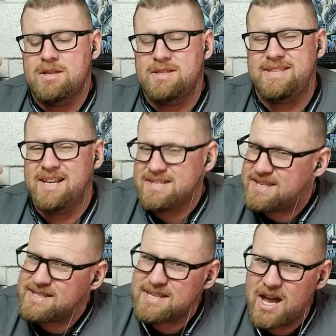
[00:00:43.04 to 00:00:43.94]
does
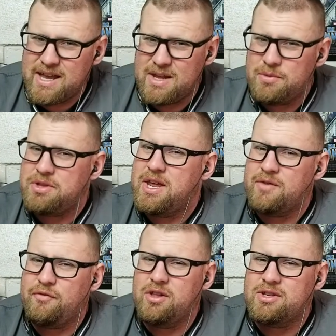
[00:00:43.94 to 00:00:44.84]
this tie in with the
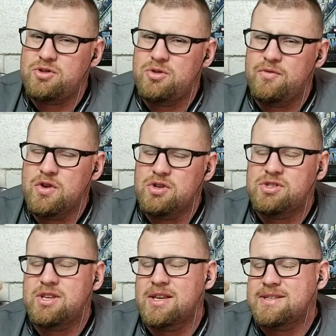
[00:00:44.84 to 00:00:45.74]
Netflix universe?
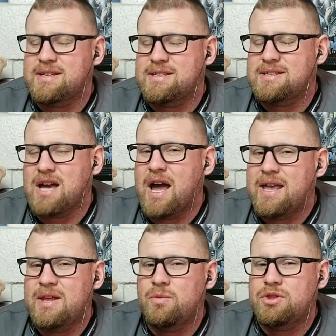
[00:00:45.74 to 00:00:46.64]
Does it tie
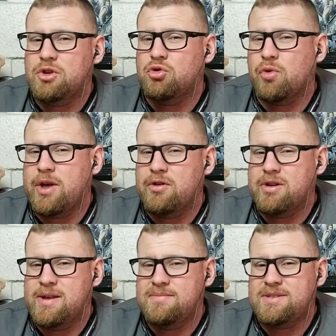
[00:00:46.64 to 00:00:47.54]
in with the greater
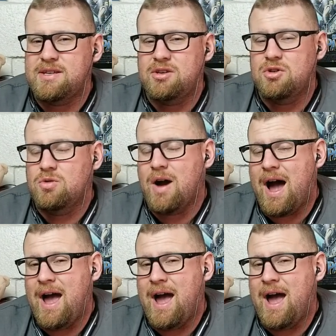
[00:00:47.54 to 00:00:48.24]
MCU?